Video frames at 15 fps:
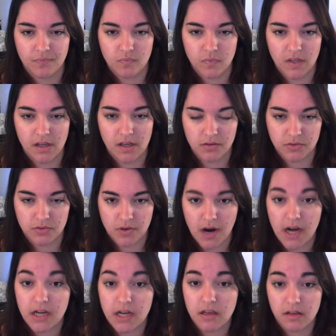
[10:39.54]
you know,
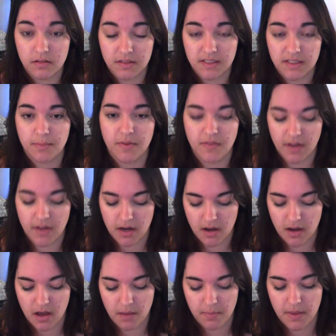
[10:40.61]
trying to use some of it
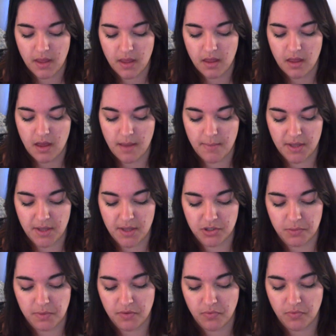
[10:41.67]
up. I mentioned
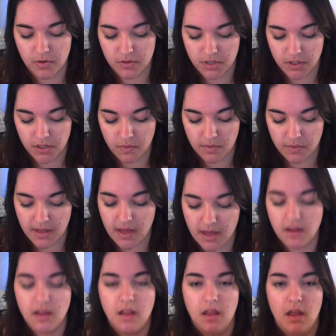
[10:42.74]
before too that
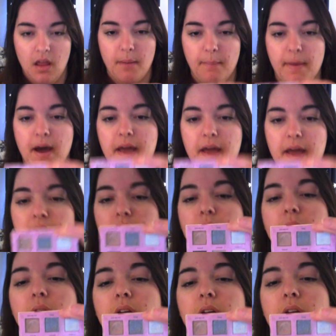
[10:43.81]

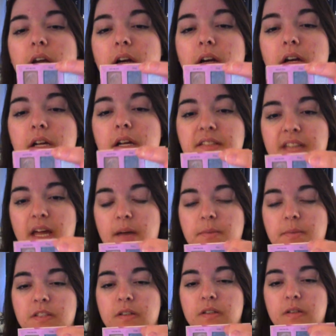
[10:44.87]
Bayou here is
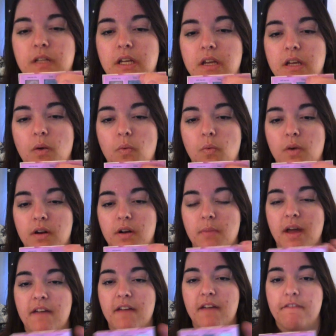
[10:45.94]
absolutely one of
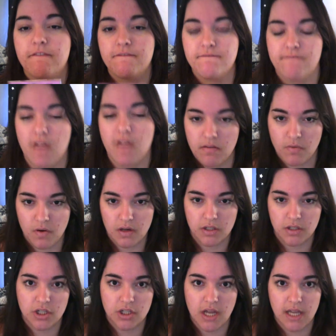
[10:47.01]
my favorite
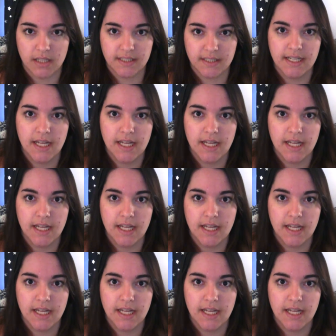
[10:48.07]
shades.